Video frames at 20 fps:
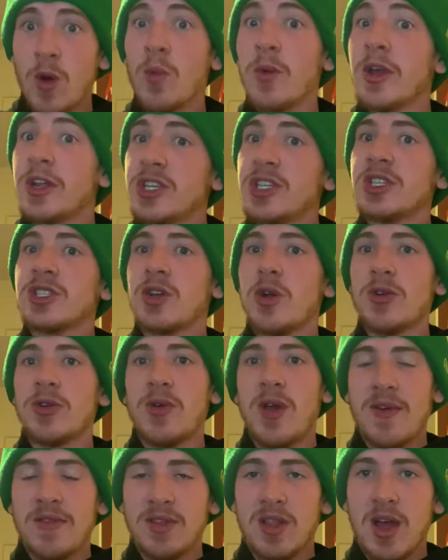which is going to
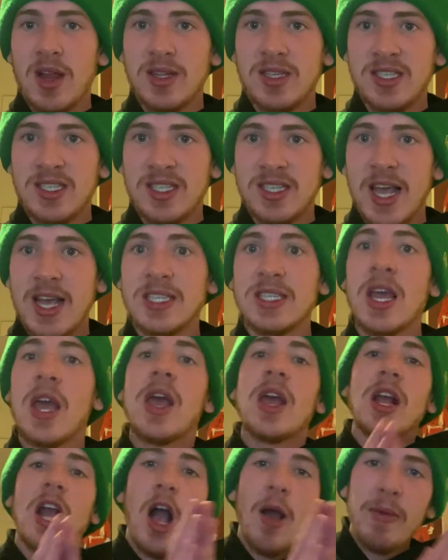have a lot of success
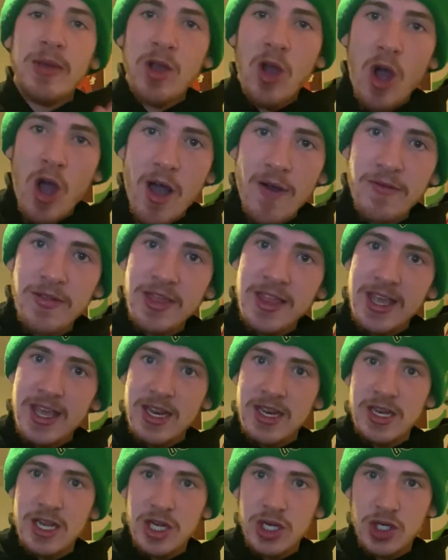coming off the
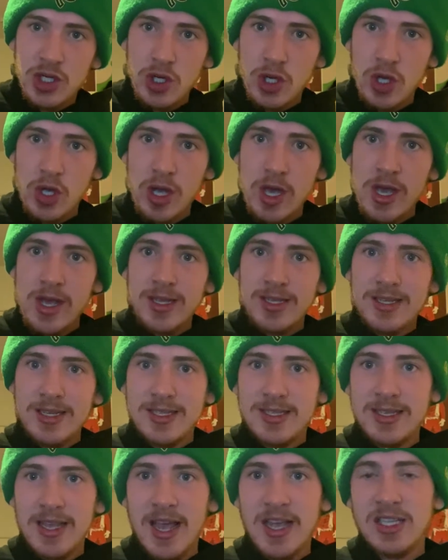initial
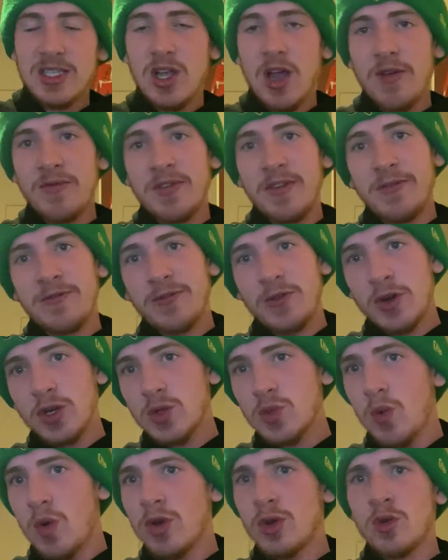success of the
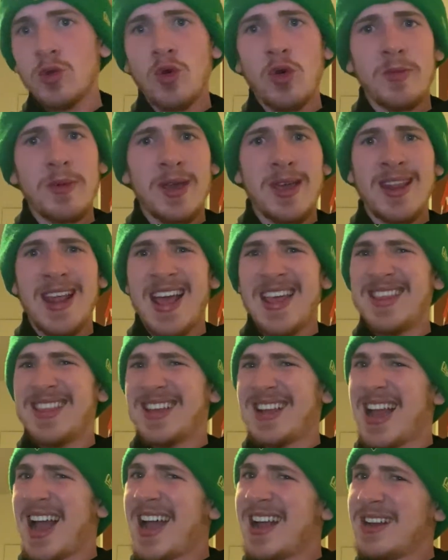first Wonder Woman and the
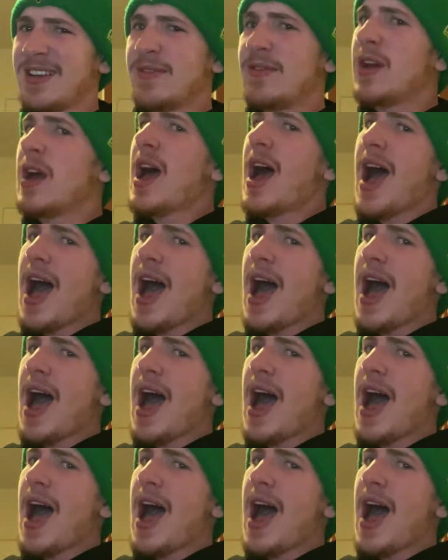kind of